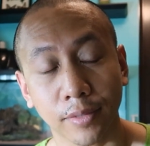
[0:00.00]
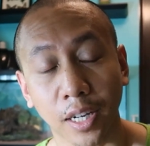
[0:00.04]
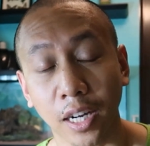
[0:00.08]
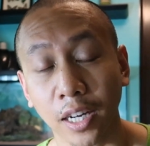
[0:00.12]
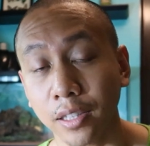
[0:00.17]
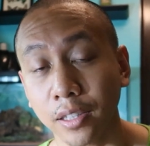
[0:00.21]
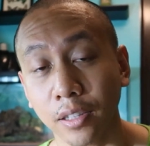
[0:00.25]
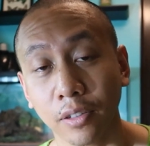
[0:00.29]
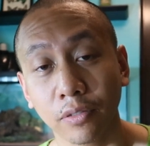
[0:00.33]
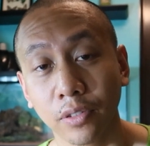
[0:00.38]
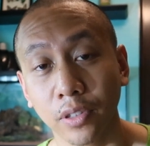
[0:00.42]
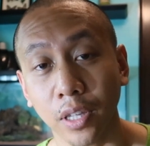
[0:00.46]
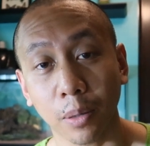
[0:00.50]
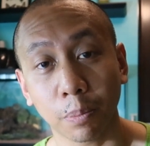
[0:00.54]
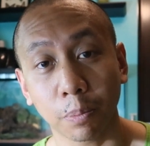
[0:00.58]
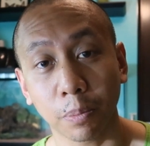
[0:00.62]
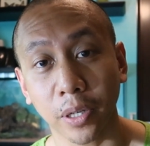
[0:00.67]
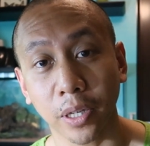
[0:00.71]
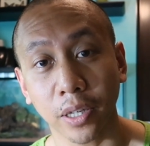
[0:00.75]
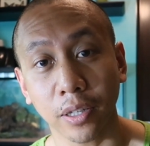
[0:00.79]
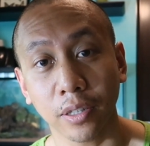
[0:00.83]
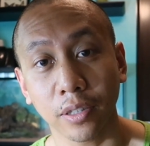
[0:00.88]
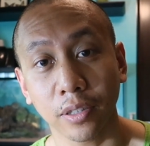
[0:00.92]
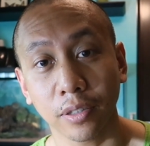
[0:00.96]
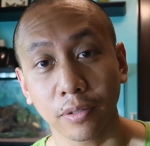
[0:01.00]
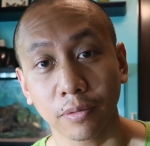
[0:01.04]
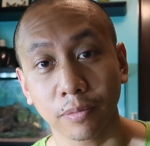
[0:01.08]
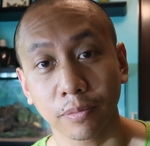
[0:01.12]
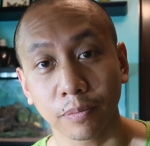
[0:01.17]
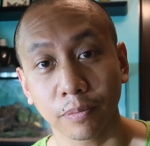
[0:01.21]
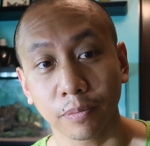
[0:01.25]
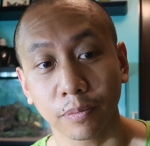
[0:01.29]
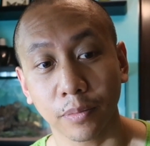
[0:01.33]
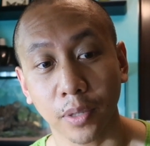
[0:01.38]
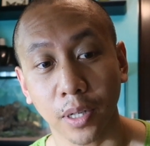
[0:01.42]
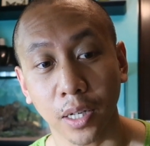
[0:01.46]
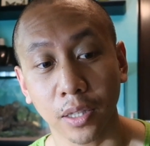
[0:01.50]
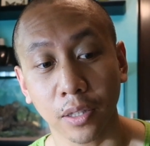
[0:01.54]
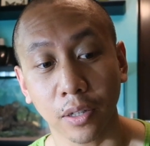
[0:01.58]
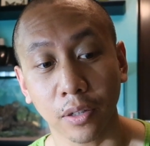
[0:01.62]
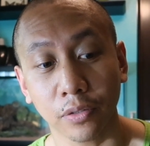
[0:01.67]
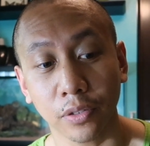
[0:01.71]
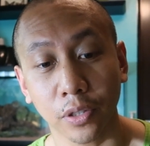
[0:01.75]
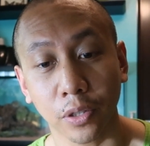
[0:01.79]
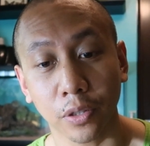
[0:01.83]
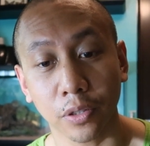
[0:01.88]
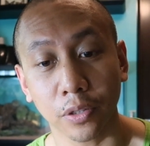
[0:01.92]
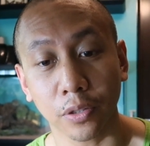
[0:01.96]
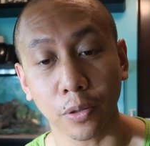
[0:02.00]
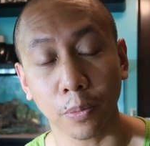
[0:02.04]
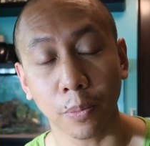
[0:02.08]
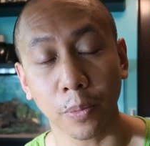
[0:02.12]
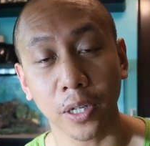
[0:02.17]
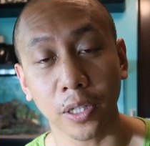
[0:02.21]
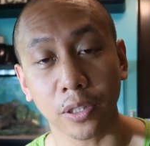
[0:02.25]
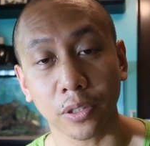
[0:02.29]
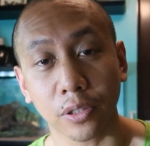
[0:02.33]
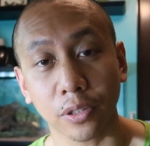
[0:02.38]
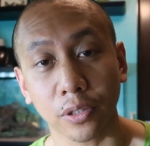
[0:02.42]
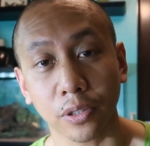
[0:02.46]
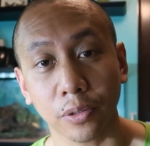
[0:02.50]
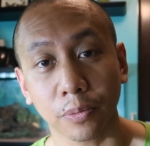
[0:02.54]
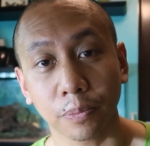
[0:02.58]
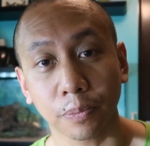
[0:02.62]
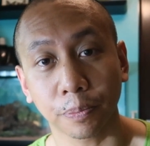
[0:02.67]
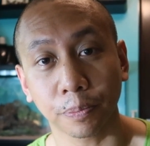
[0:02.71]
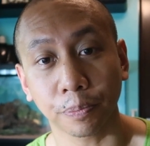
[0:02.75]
I loved that pig. I loved her so much.